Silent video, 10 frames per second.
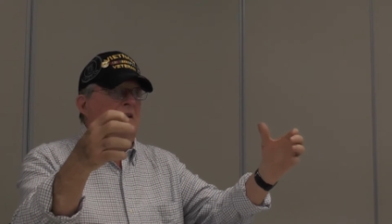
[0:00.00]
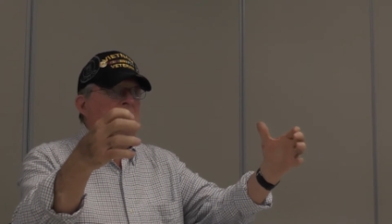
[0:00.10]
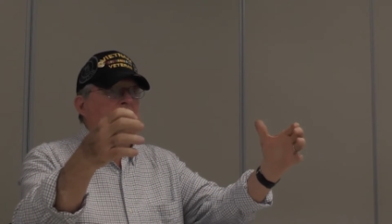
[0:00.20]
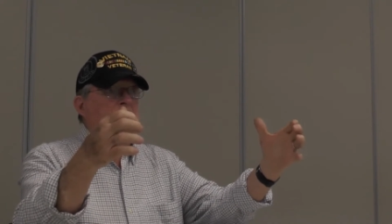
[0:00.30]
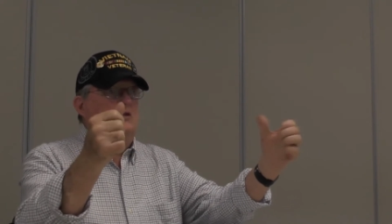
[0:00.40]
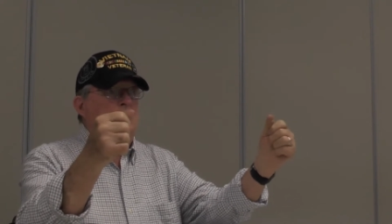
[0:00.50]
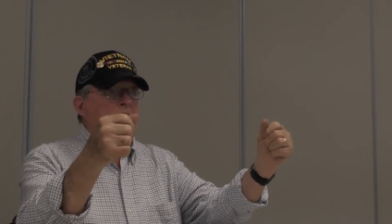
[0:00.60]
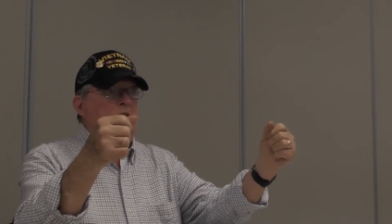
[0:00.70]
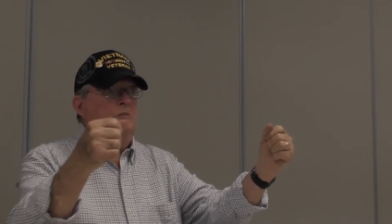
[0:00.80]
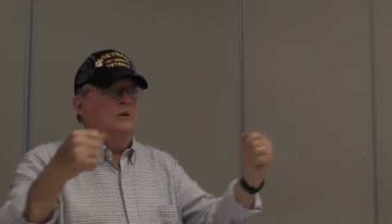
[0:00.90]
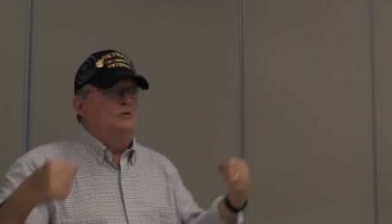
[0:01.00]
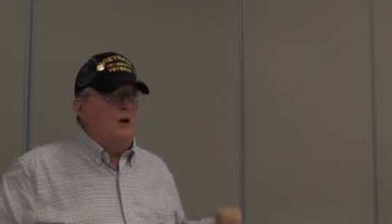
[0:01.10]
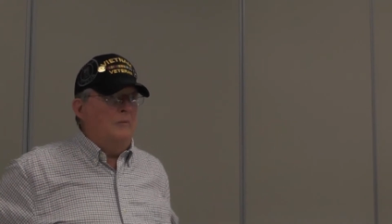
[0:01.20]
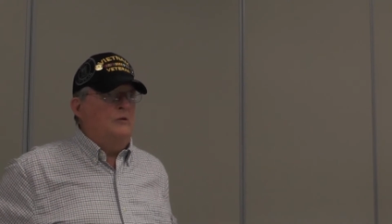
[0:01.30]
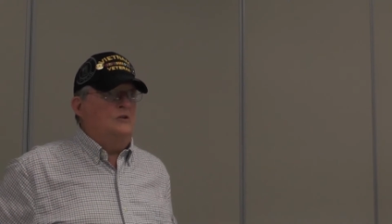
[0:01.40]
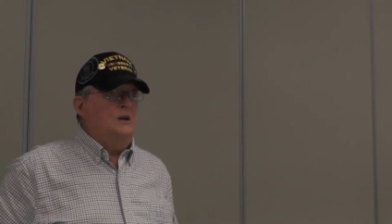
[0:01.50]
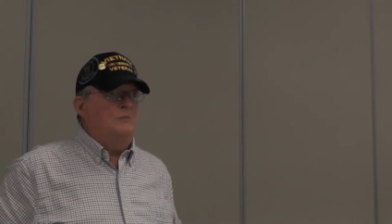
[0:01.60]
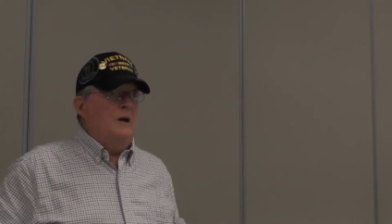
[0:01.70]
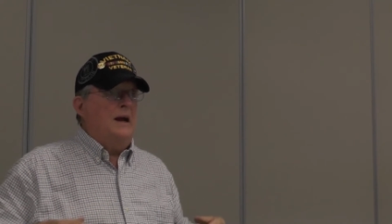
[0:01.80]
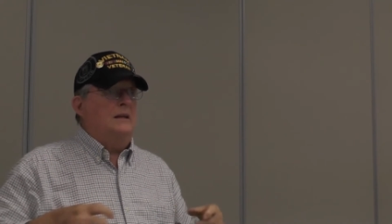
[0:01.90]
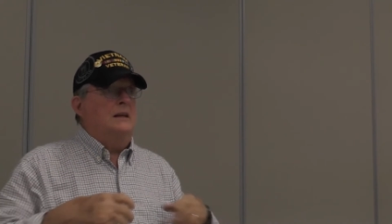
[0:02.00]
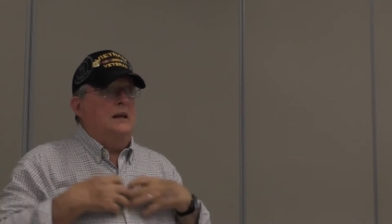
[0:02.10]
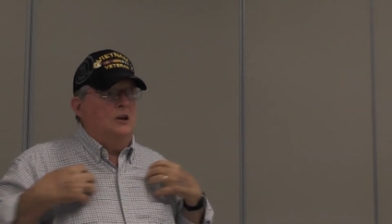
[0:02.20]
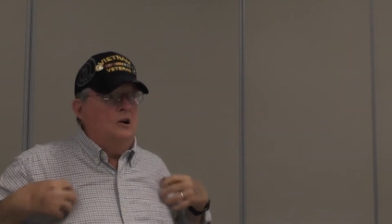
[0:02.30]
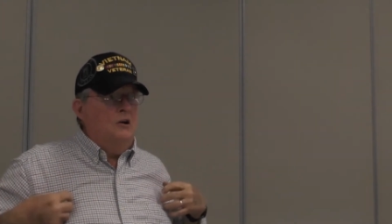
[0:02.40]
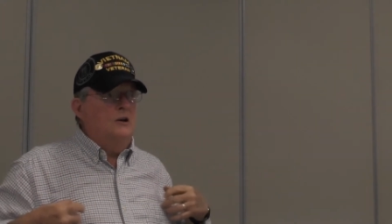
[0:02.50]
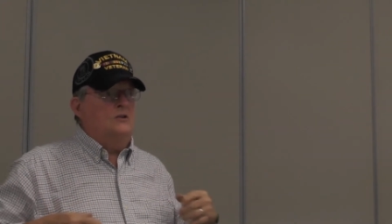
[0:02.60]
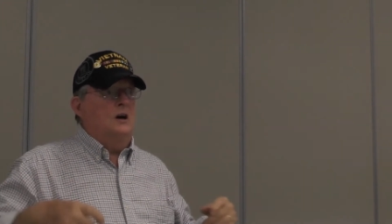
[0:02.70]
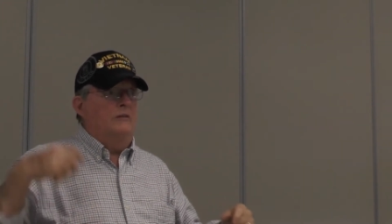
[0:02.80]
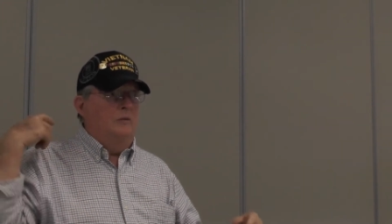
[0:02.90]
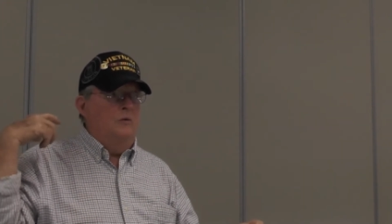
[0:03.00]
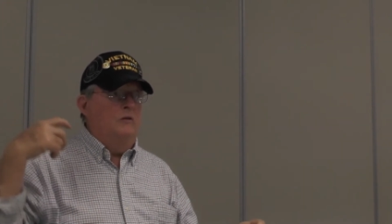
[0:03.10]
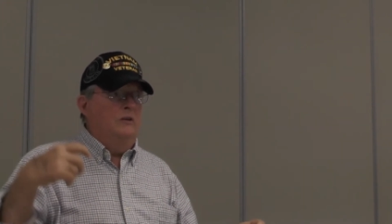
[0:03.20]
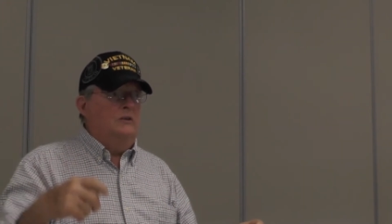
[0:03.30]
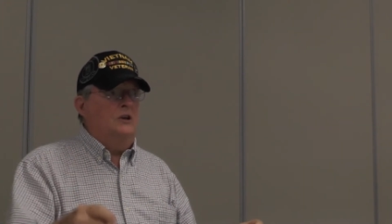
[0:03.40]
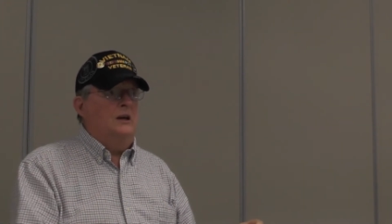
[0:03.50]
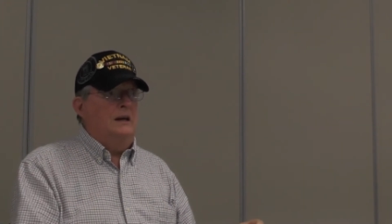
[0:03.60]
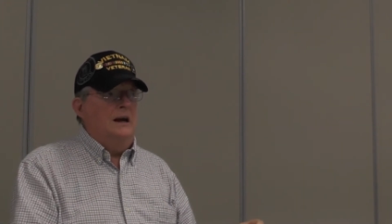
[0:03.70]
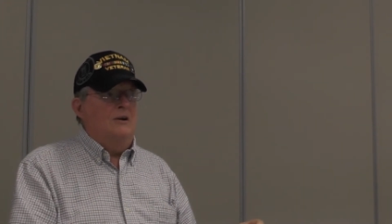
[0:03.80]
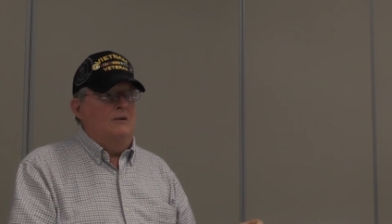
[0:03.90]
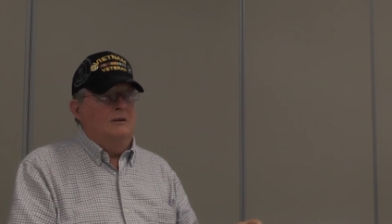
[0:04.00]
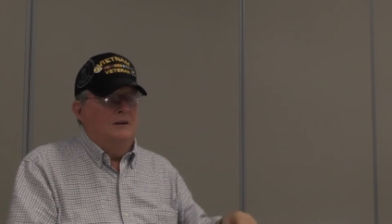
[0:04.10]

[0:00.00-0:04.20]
They could squeeze them and drop your seat back and take your harness off and move you to check you out.